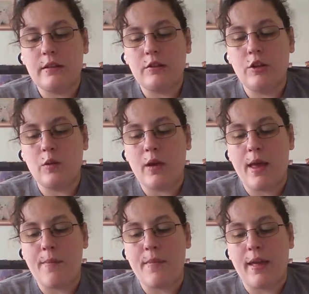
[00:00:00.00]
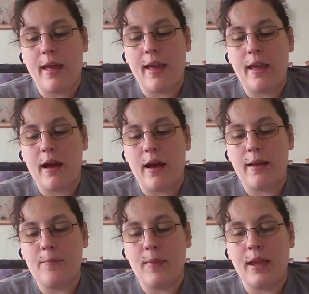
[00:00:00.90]

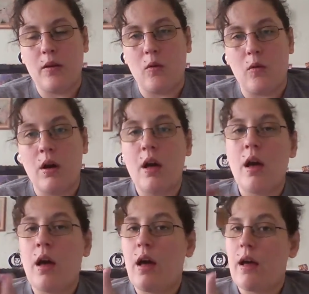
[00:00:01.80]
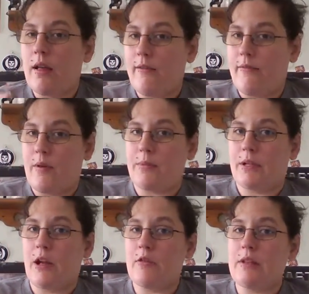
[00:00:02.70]
U-M-A-I-B-O. If I
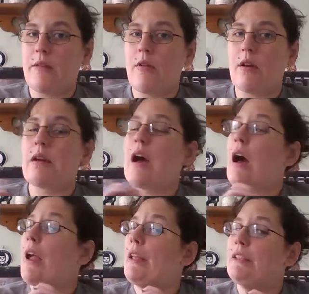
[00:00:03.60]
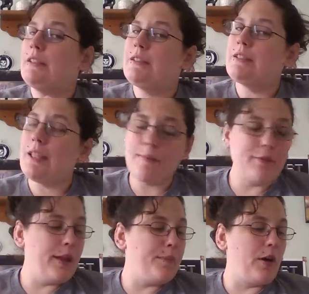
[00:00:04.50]
pronounce that wrong, I
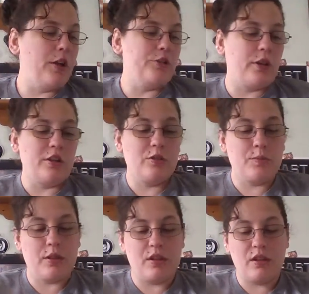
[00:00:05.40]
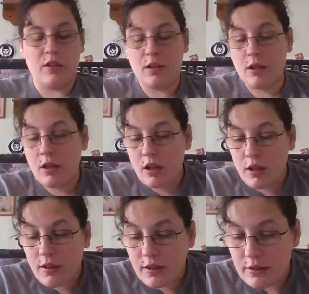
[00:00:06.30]
deeply apologize. But
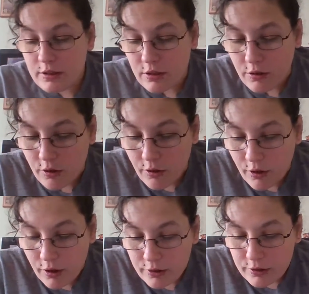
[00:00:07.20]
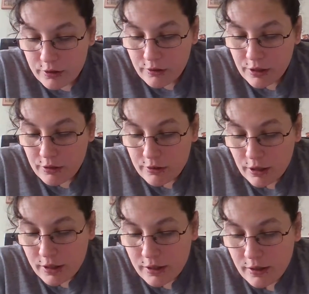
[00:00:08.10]
this is so cool. So cute.
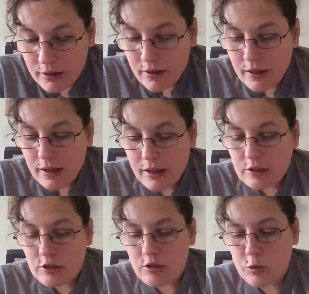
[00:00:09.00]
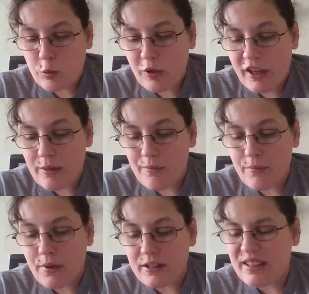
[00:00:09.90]
Look. It's sweet,
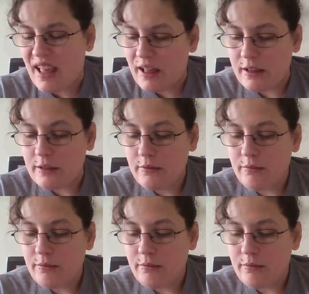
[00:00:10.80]
but salad.